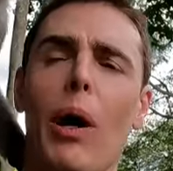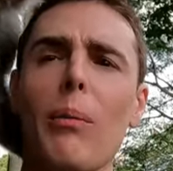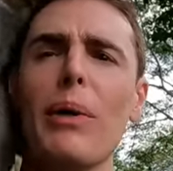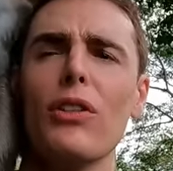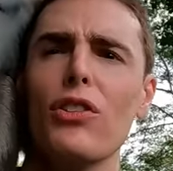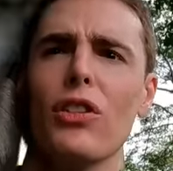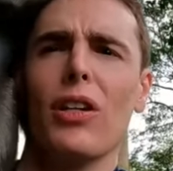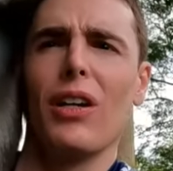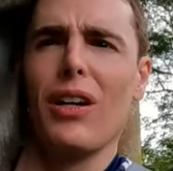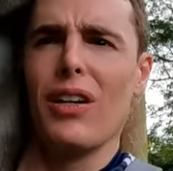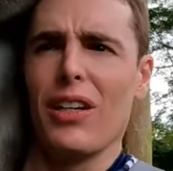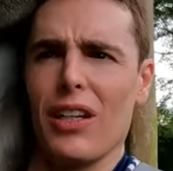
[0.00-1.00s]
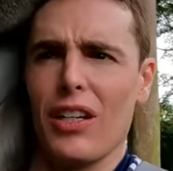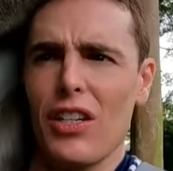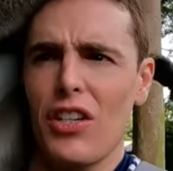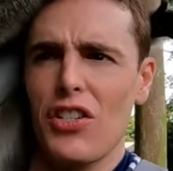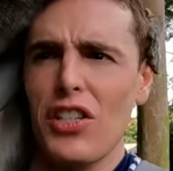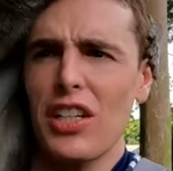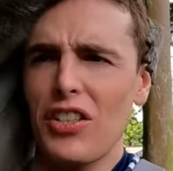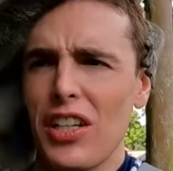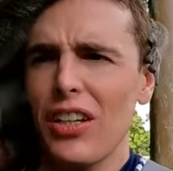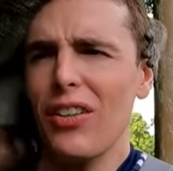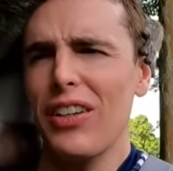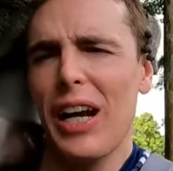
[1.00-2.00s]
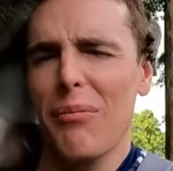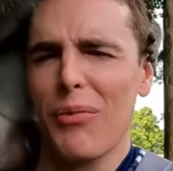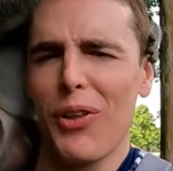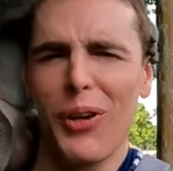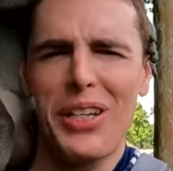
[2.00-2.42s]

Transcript: How much? 6. 6 kilograms?